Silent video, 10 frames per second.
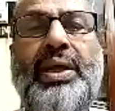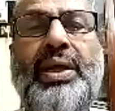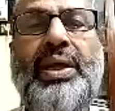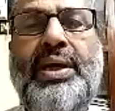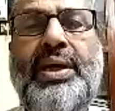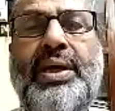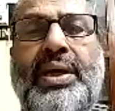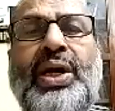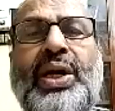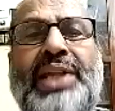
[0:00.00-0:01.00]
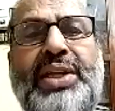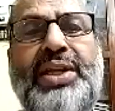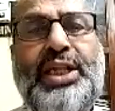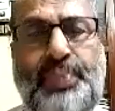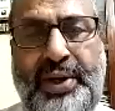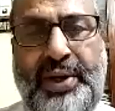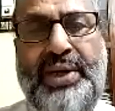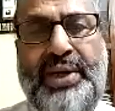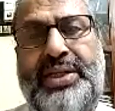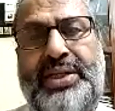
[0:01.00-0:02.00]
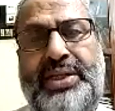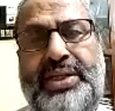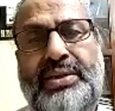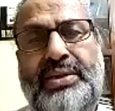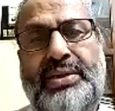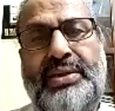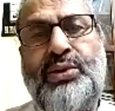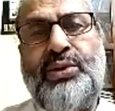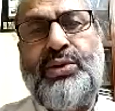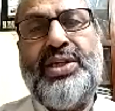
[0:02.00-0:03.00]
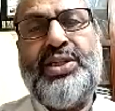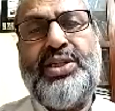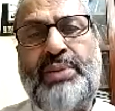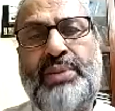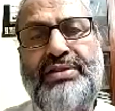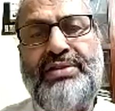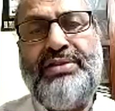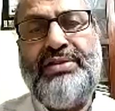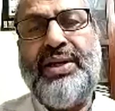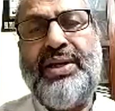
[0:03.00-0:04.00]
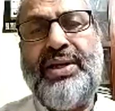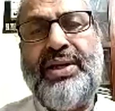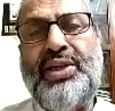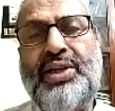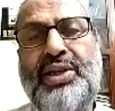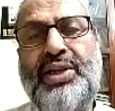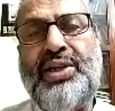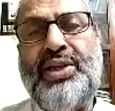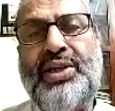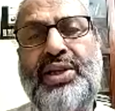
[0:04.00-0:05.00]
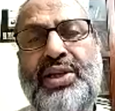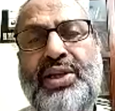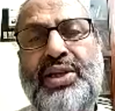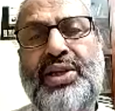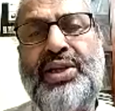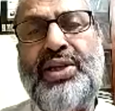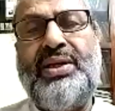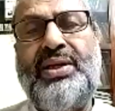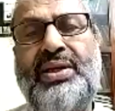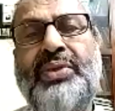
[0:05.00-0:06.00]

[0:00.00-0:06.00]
Gandhi experimented during his public life. Gandhi experimented with